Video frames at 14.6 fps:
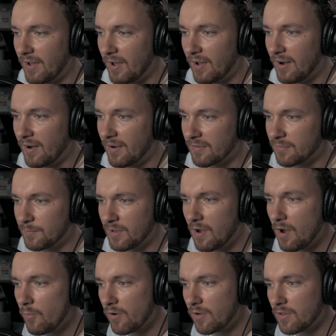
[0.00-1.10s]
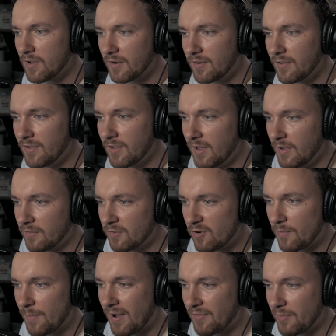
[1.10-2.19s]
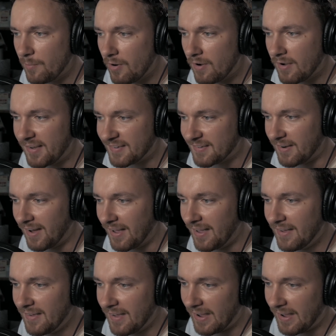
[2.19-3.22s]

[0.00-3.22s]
asked me, what are you going to talk about on the podcast tonight?